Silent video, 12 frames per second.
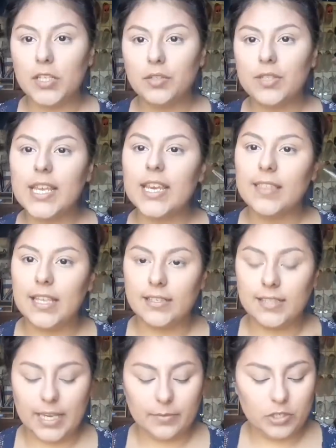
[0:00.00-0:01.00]
also taking
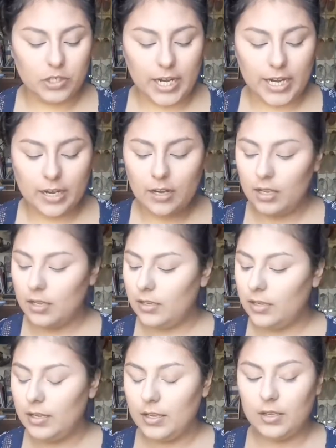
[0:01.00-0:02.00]
that same shade,
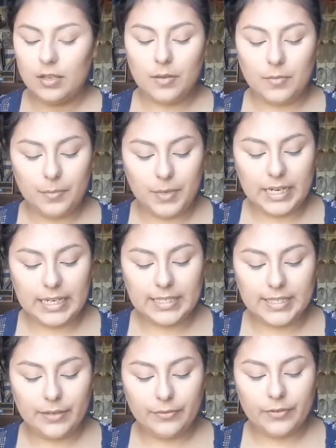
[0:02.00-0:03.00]
but
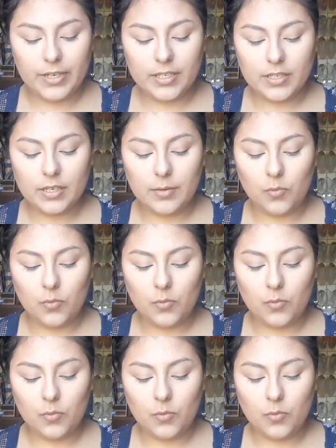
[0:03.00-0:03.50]
a different,